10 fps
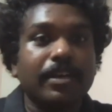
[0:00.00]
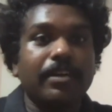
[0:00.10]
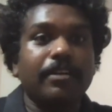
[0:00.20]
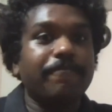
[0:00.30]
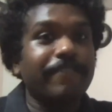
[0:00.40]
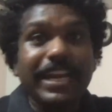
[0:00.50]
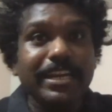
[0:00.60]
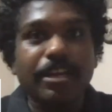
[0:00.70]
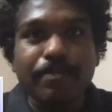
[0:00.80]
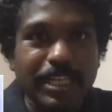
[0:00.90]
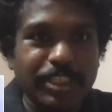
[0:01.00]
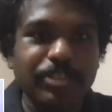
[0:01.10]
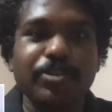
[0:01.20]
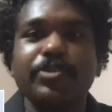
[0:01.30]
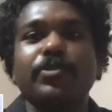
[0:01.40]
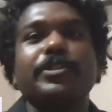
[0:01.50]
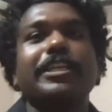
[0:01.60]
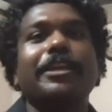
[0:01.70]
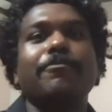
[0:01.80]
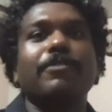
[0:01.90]
uh, friend recommendations on
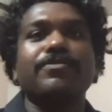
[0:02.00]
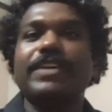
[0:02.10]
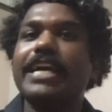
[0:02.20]
social networks.